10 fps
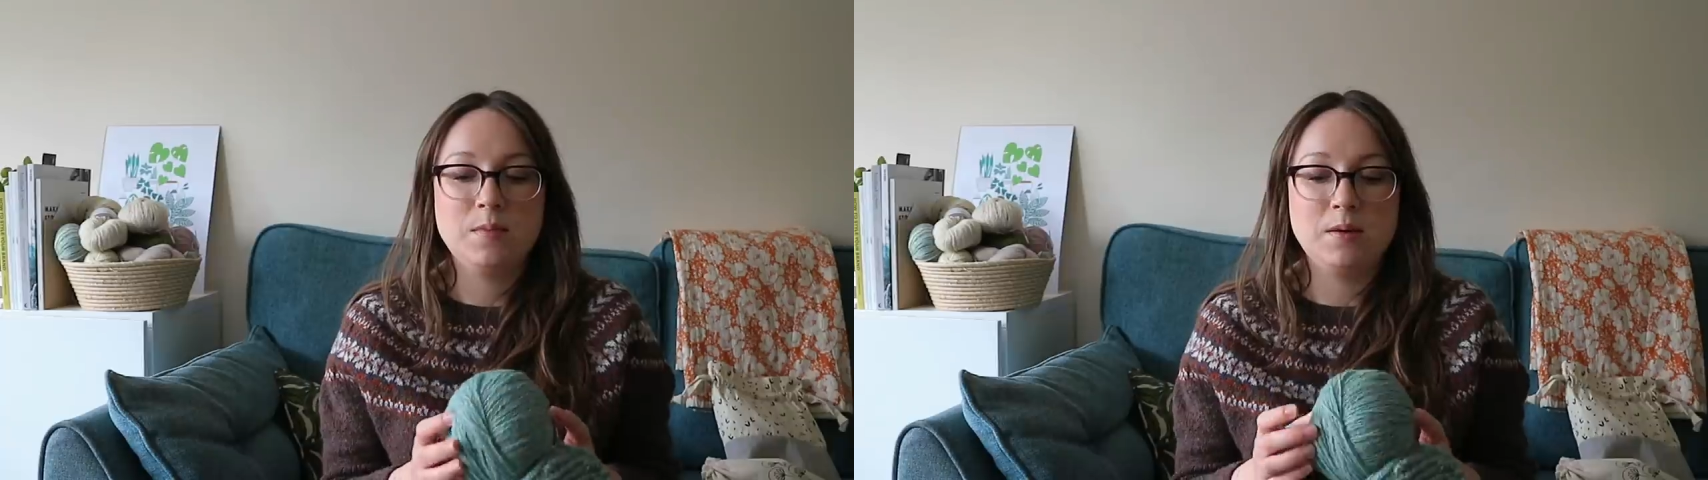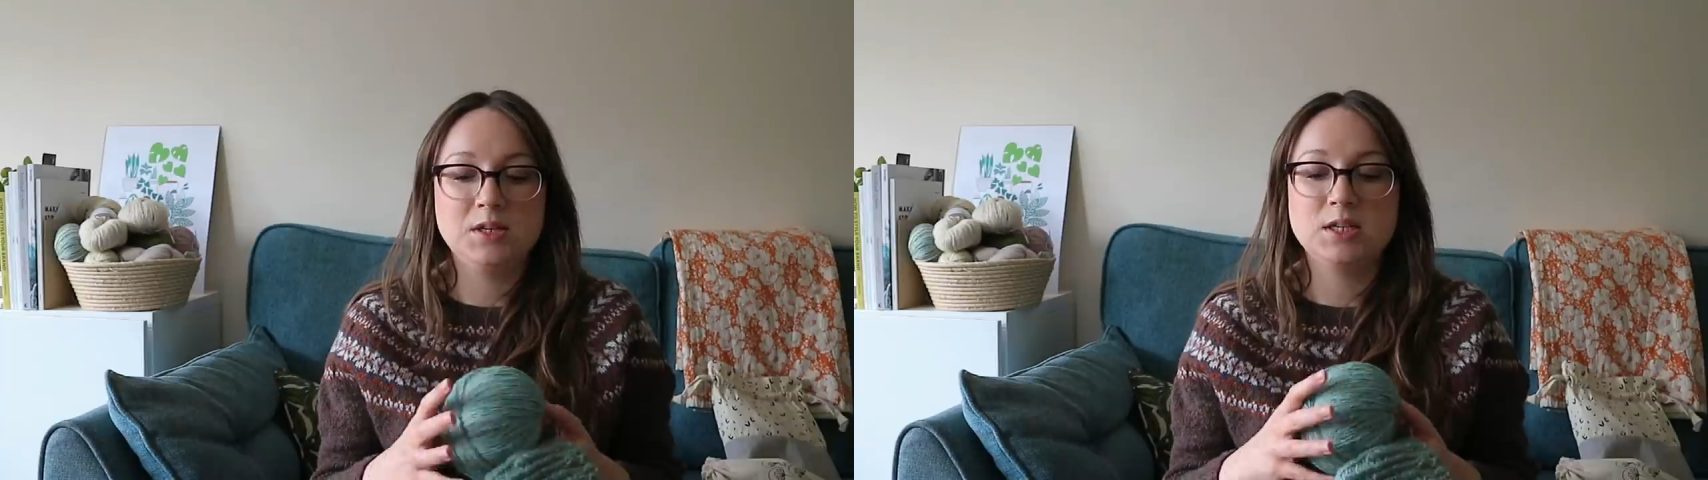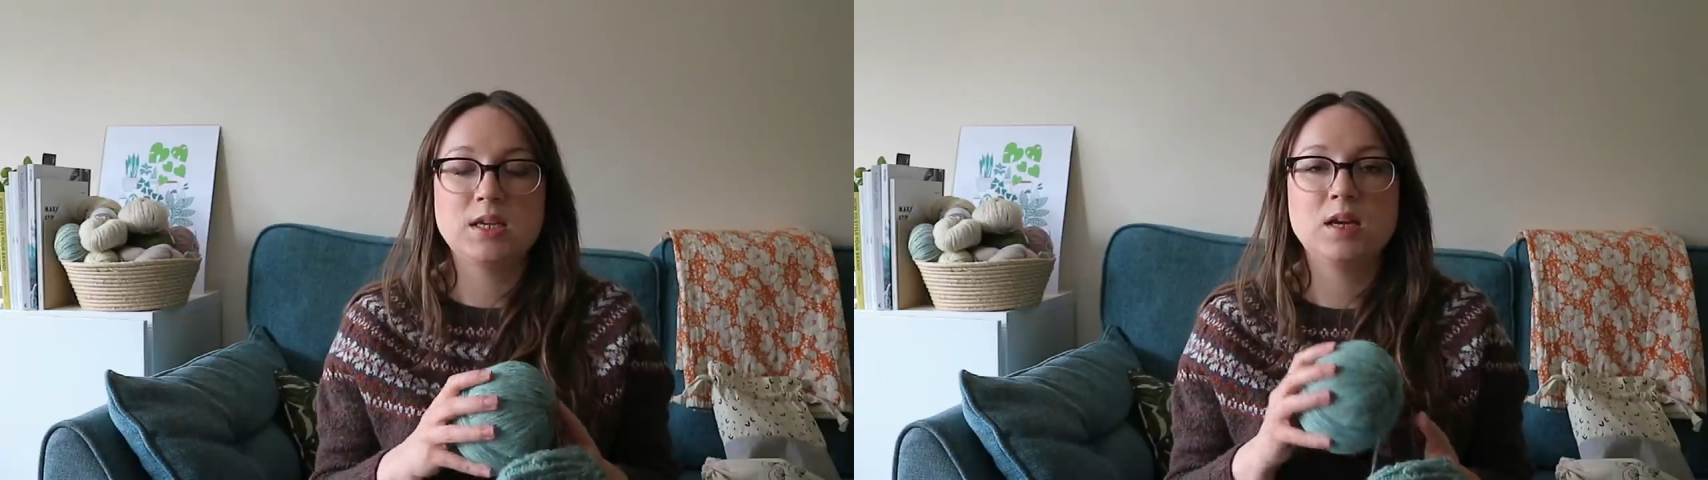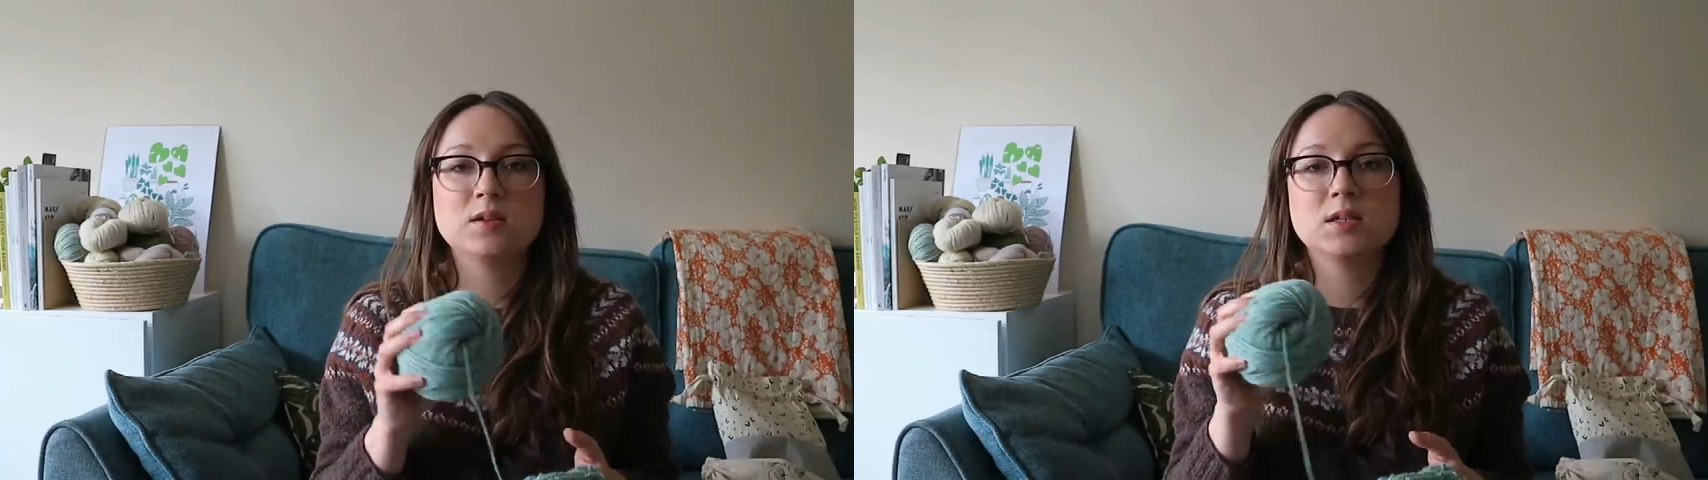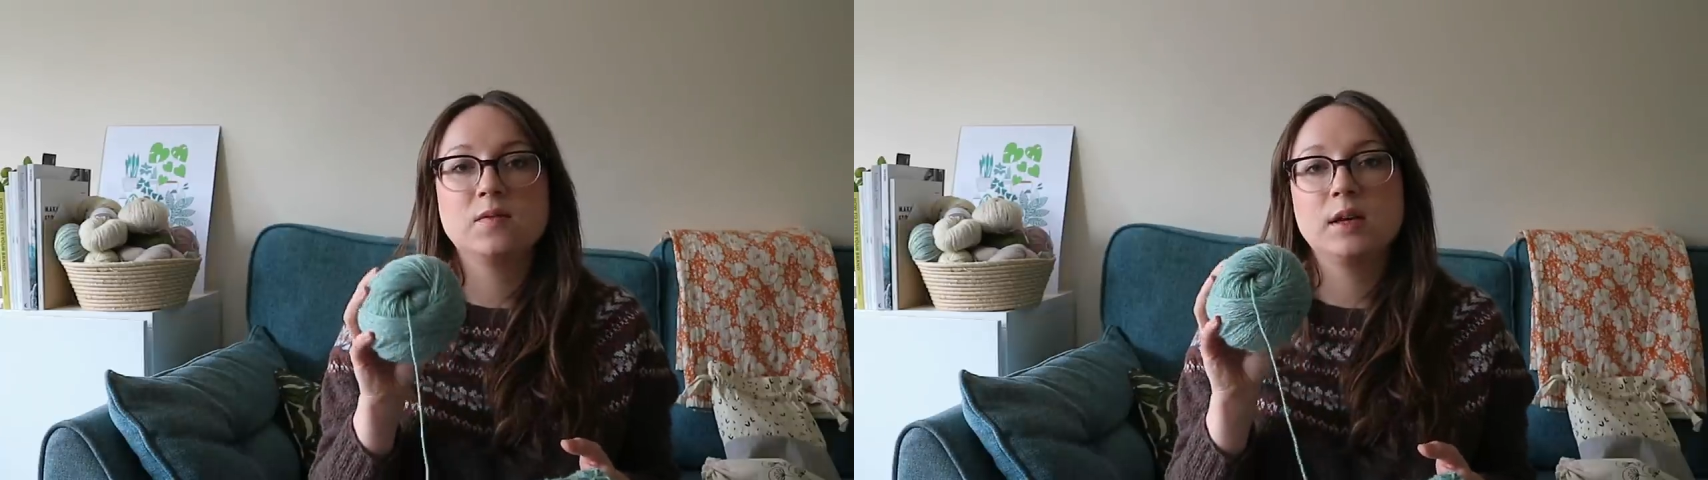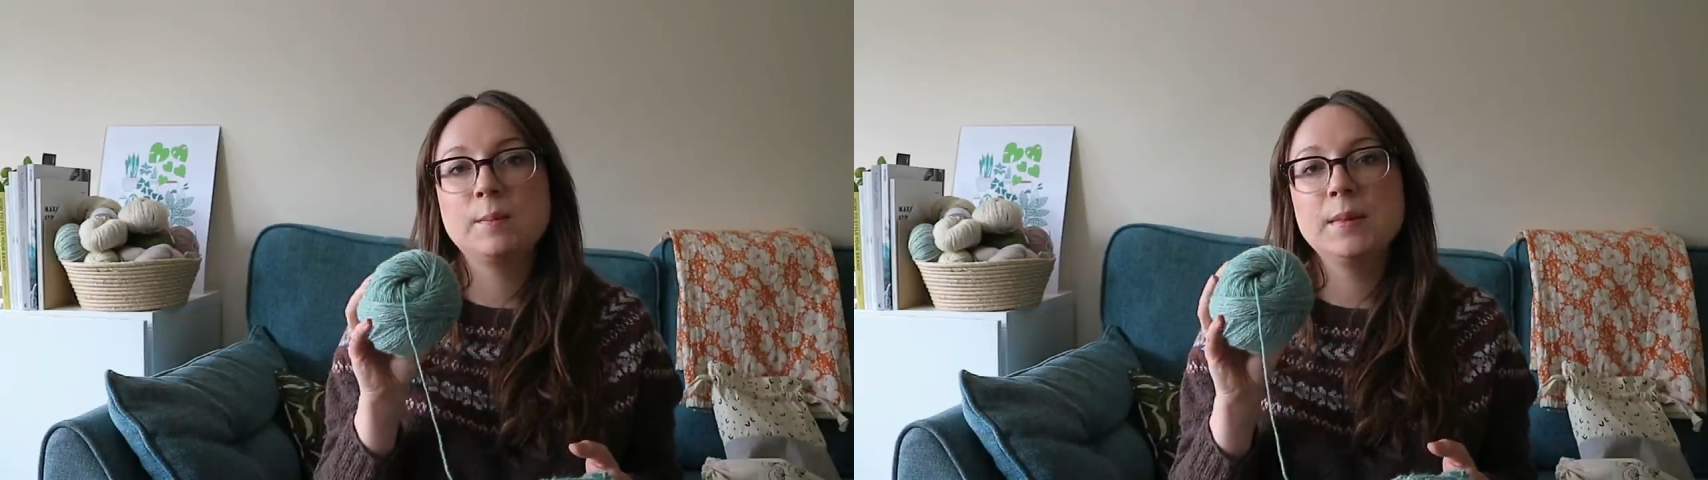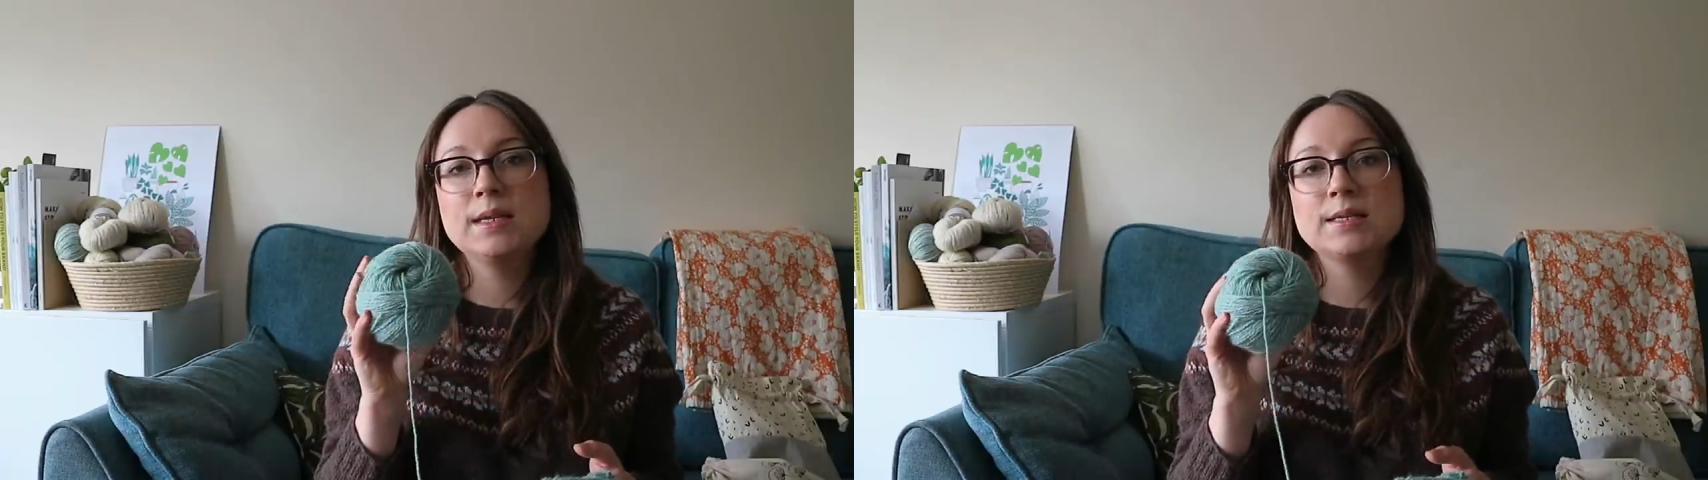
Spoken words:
maybe just get yourself like a mini